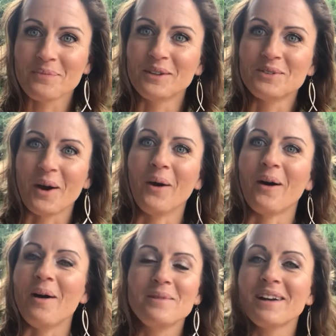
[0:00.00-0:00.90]

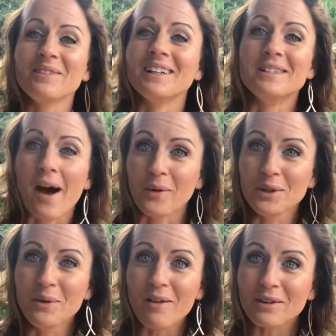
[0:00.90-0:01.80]
So I'm not even going to tell
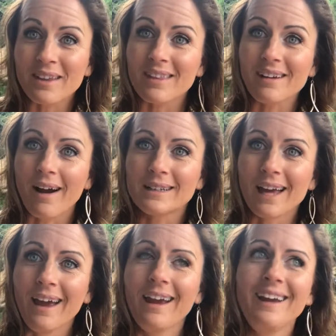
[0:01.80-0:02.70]
you everything I
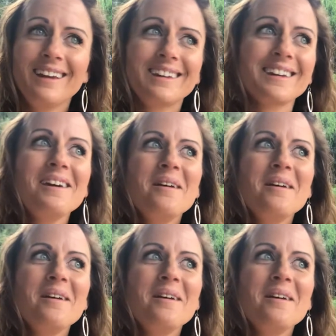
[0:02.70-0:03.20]
take